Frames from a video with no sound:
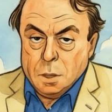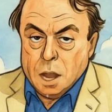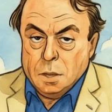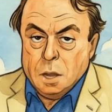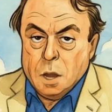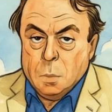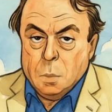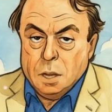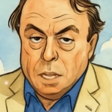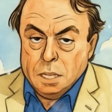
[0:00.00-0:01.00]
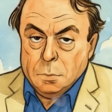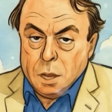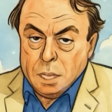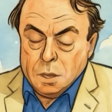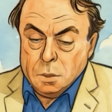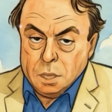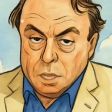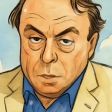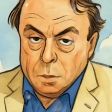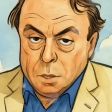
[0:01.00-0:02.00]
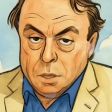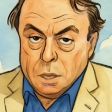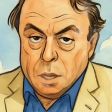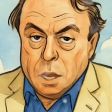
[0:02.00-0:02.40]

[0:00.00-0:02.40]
out what is political discourse.